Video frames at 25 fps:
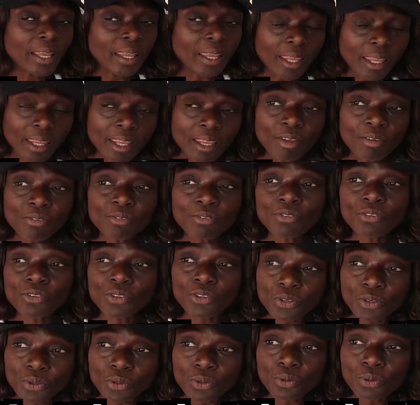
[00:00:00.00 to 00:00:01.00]
If
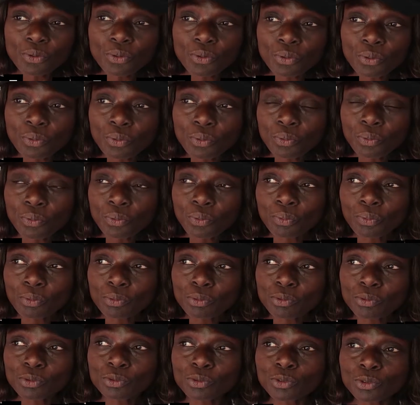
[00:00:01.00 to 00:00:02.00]
you
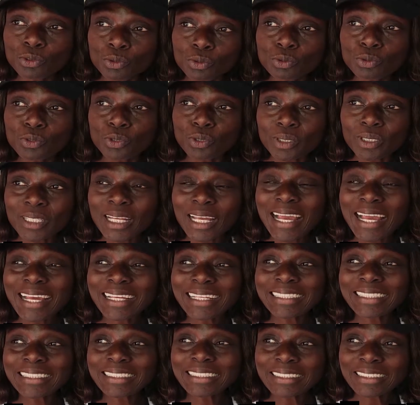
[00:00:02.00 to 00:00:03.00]
do not
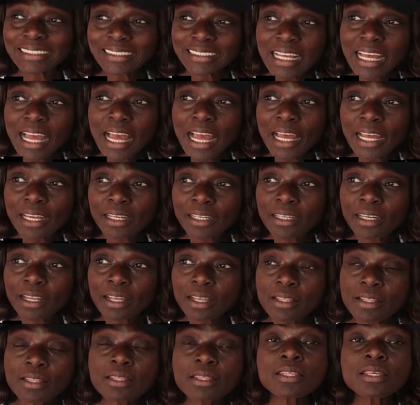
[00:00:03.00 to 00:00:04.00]
understand
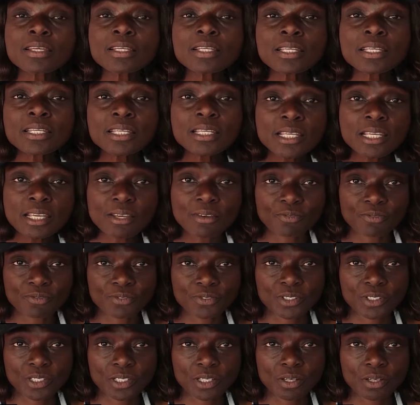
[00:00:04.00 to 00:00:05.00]
the
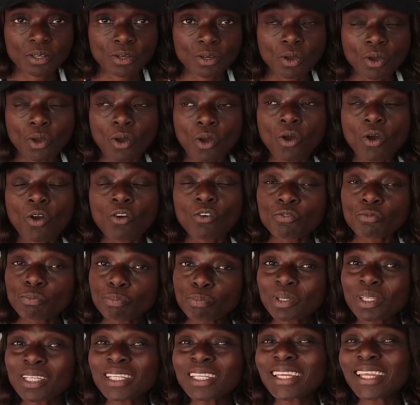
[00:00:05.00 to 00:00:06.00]
gift of
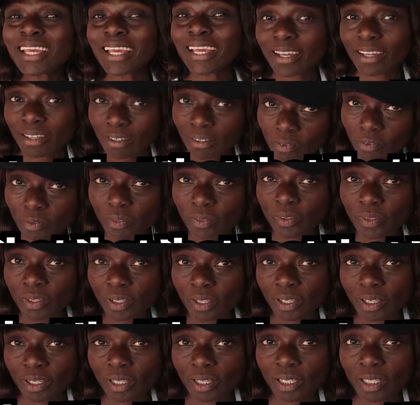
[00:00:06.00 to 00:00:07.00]
being
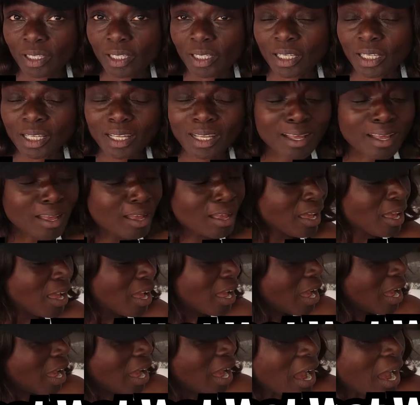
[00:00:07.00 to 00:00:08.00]
healthy,
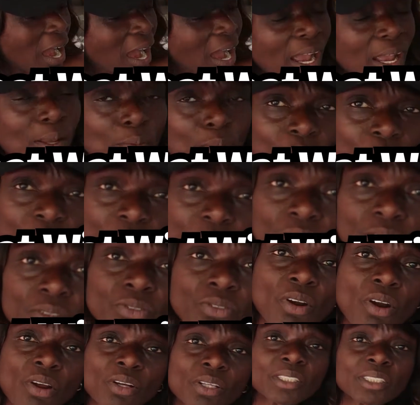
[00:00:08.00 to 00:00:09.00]
I would
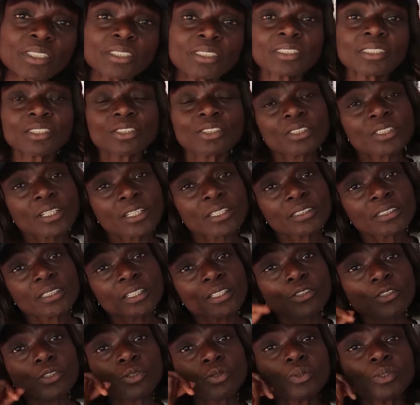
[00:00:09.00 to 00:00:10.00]
strongly suggest
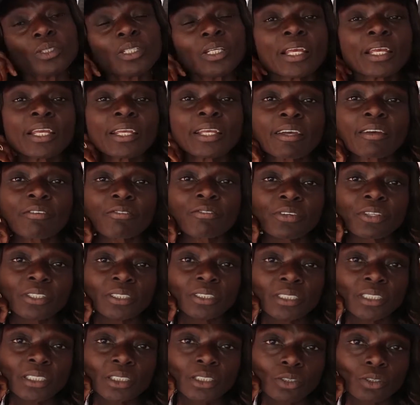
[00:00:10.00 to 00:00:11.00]
that you take a
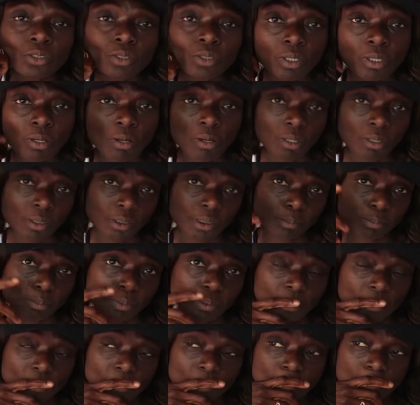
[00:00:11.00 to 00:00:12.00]
visit to the
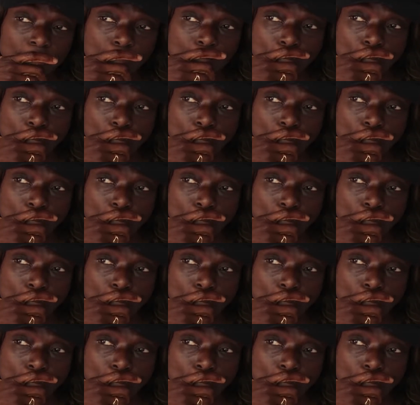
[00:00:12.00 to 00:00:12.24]
hospital.